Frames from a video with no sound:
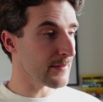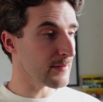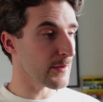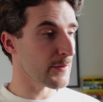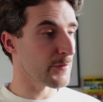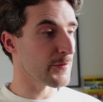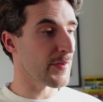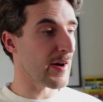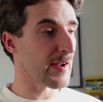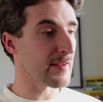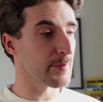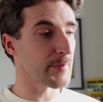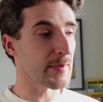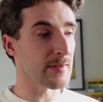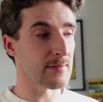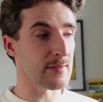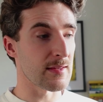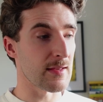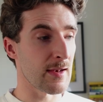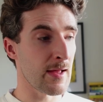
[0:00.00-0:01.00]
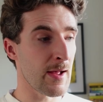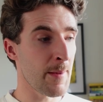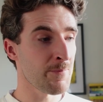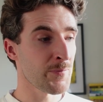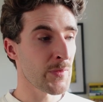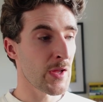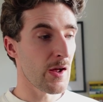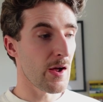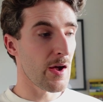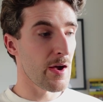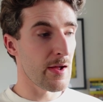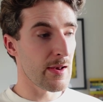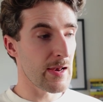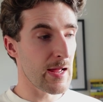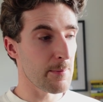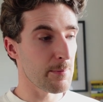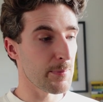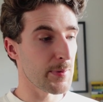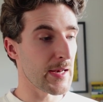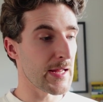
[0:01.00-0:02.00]
of Rasmus,
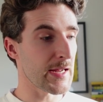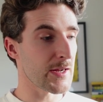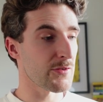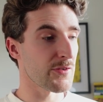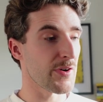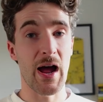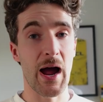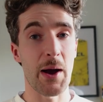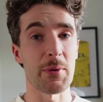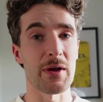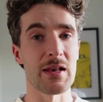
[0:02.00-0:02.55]
Erland Blicker, our